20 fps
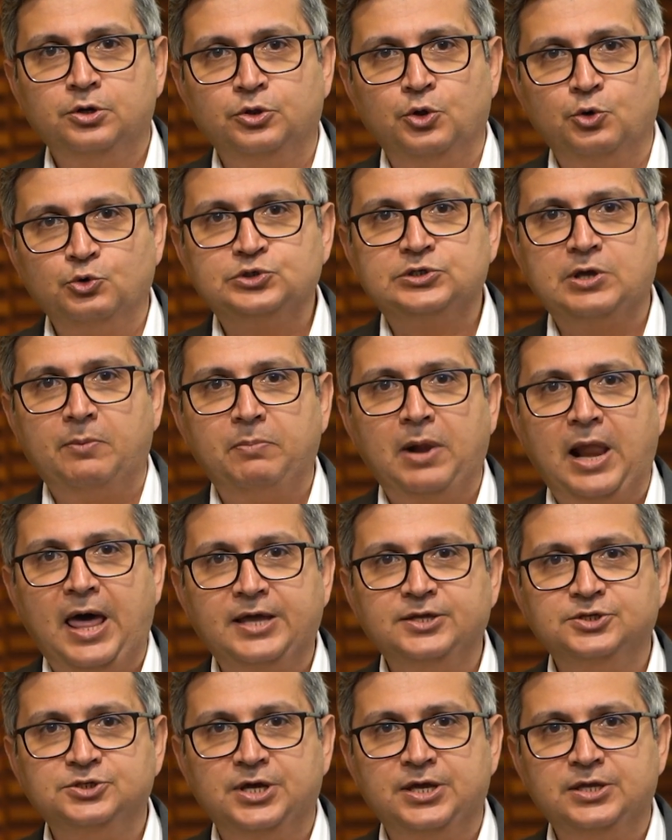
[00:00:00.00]
those
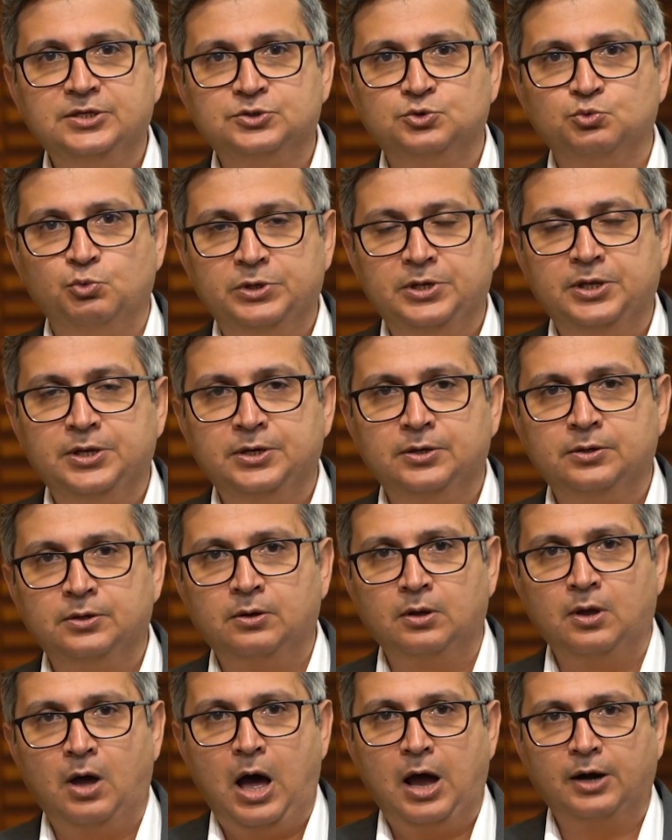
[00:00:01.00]
supply chains
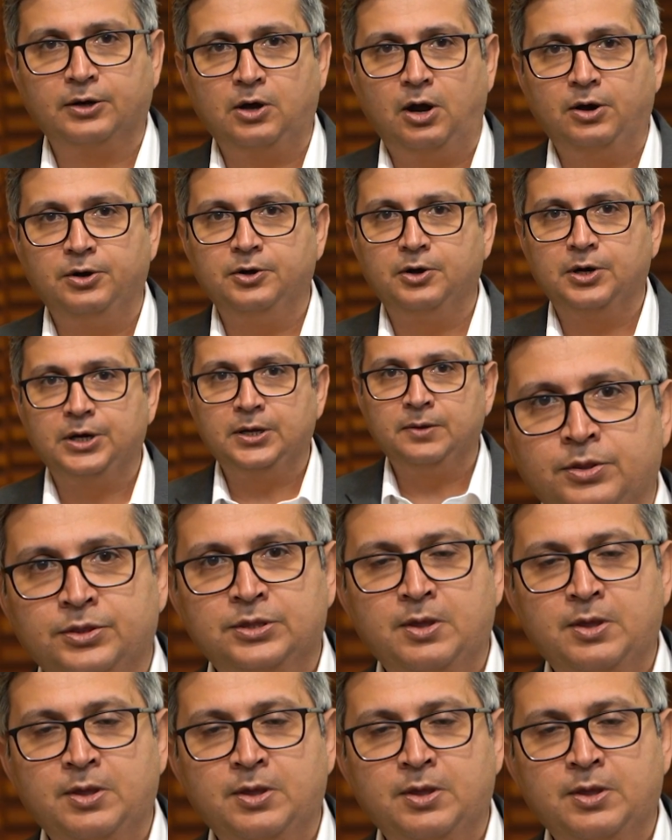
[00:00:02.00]
within our country.